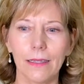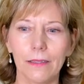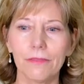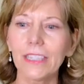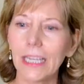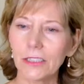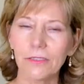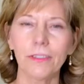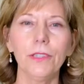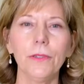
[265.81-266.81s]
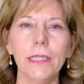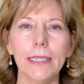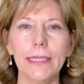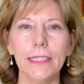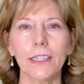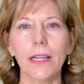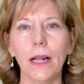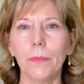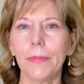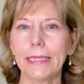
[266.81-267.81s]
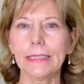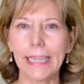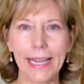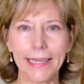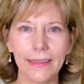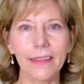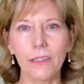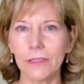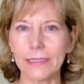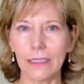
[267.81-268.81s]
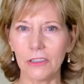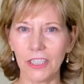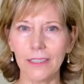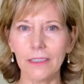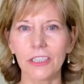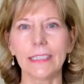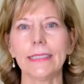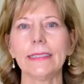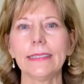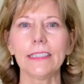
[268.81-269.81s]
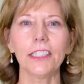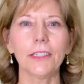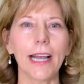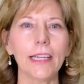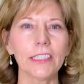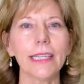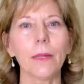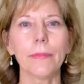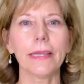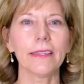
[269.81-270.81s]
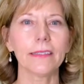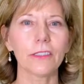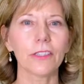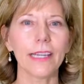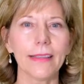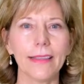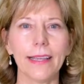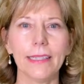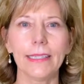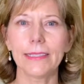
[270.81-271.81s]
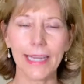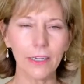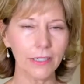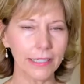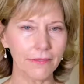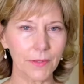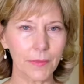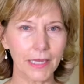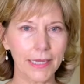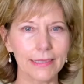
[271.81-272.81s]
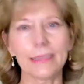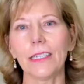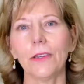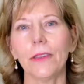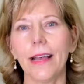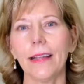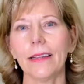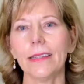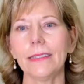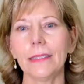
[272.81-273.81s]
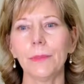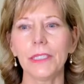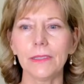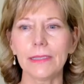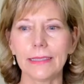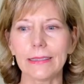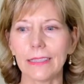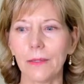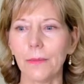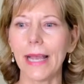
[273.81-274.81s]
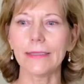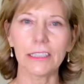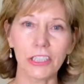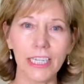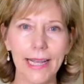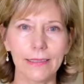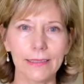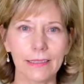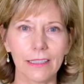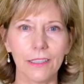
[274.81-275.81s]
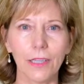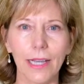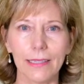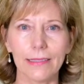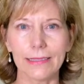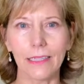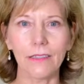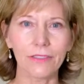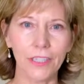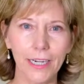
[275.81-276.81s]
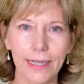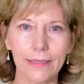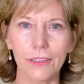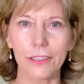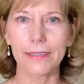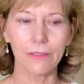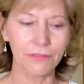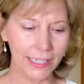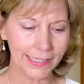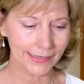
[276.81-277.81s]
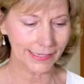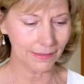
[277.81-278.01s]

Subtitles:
flush fluid. You're helping tighten those cell junctions. So you're actually helping the strength and integrity of the body so that this immune system has a chance to kind of self-correct or self-regulate.